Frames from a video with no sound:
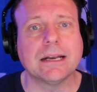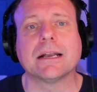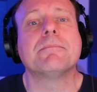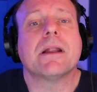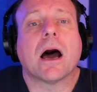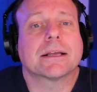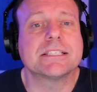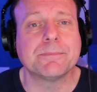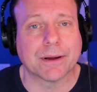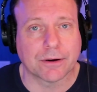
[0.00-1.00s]
I'm not
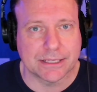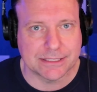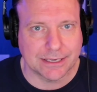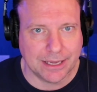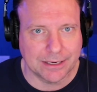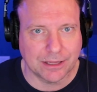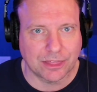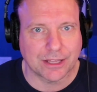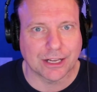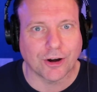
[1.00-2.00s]
experiencing
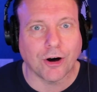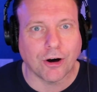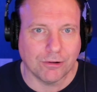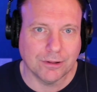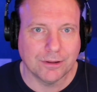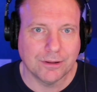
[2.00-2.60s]
anything at all.